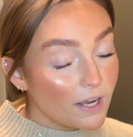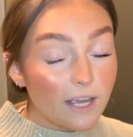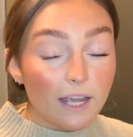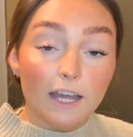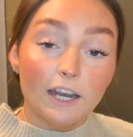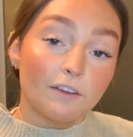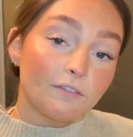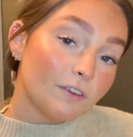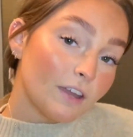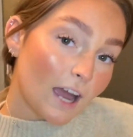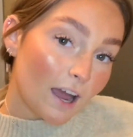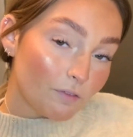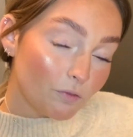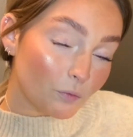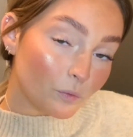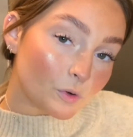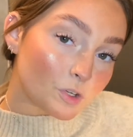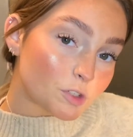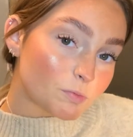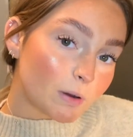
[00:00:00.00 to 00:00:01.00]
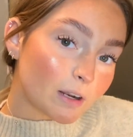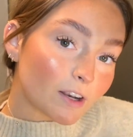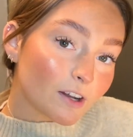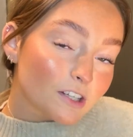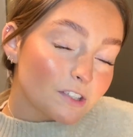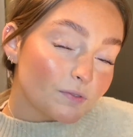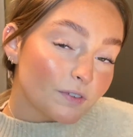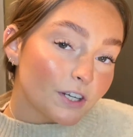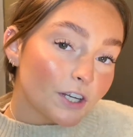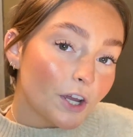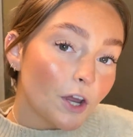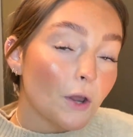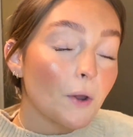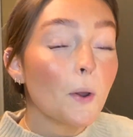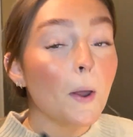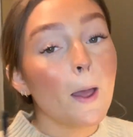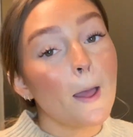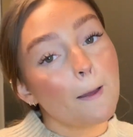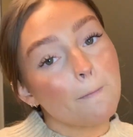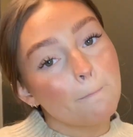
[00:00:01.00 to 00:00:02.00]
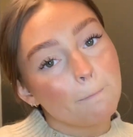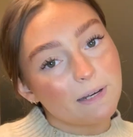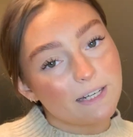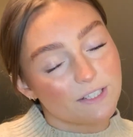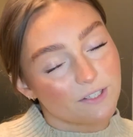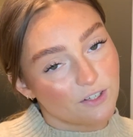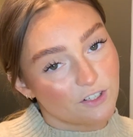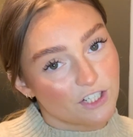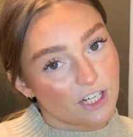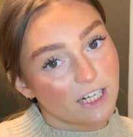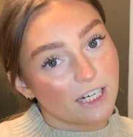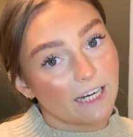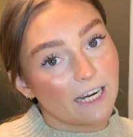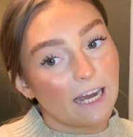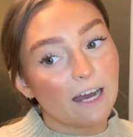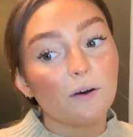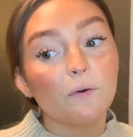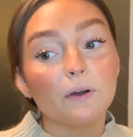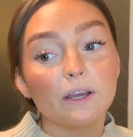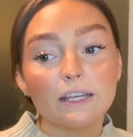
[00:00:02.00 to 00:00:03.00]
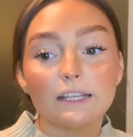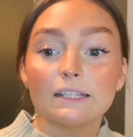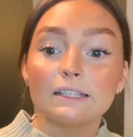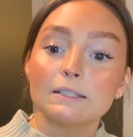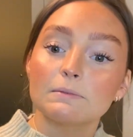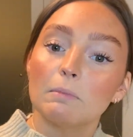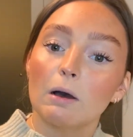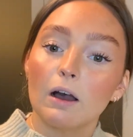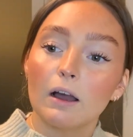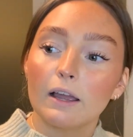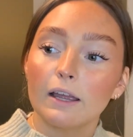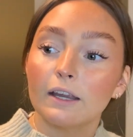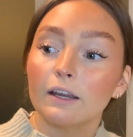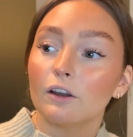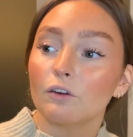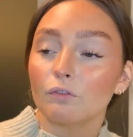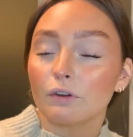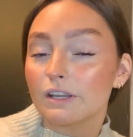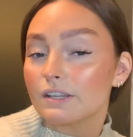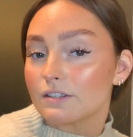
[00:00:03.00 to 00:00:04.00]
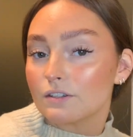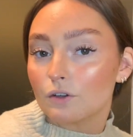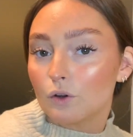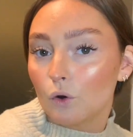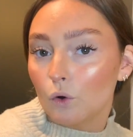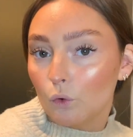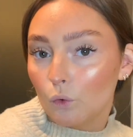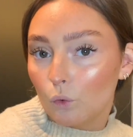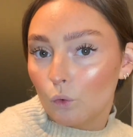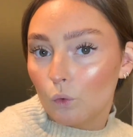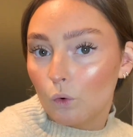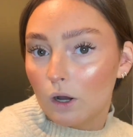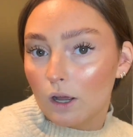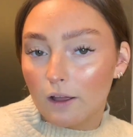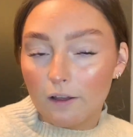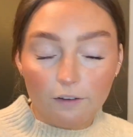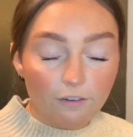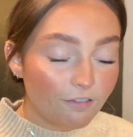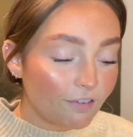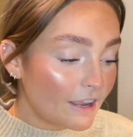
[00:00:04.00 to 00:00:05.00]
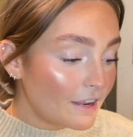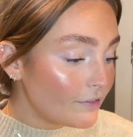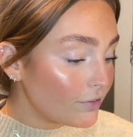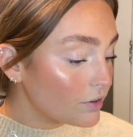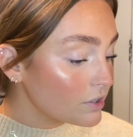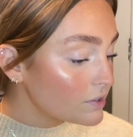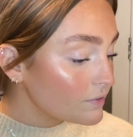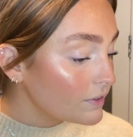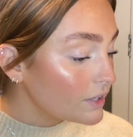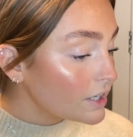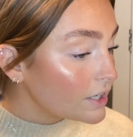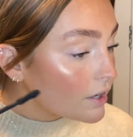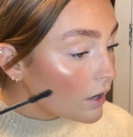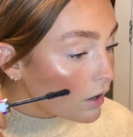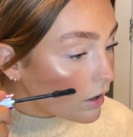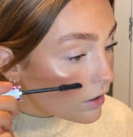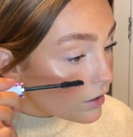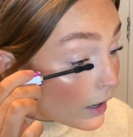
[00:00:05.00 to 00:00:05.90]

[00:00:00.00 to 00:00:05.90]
if you haven't watched my last video, please go check it out. It is my recent haul favourites video.